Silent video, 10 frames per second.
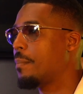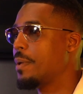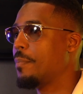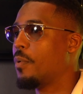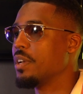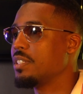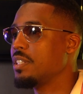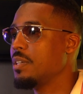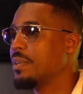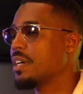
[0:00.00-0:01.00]
People want to
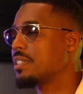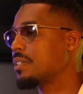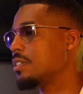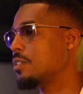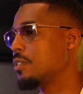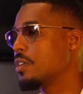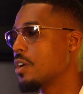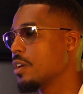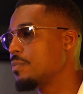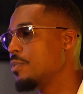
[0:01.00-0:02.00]
see because you,
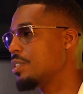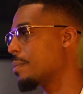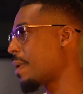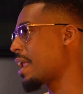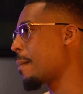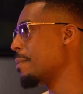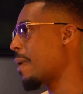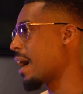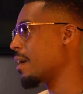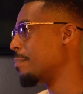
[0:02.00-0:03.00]
yours music might not be
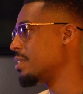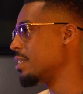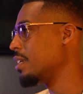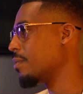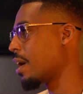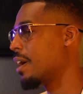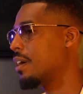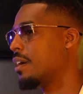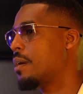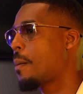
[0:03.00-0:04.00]
my cup of tea, right?